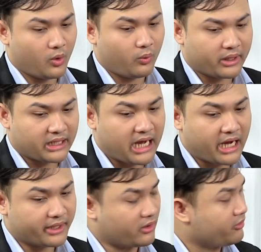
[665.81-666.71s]
what
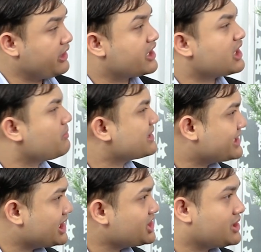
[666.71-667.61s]
kind of economic
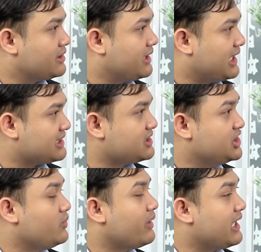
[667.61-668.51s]
sanction does the
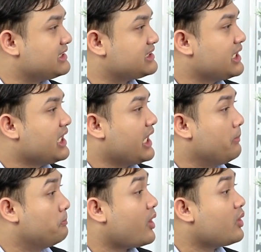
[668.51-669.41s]
US
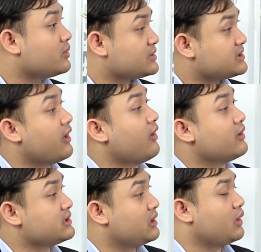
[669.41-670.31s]
impose on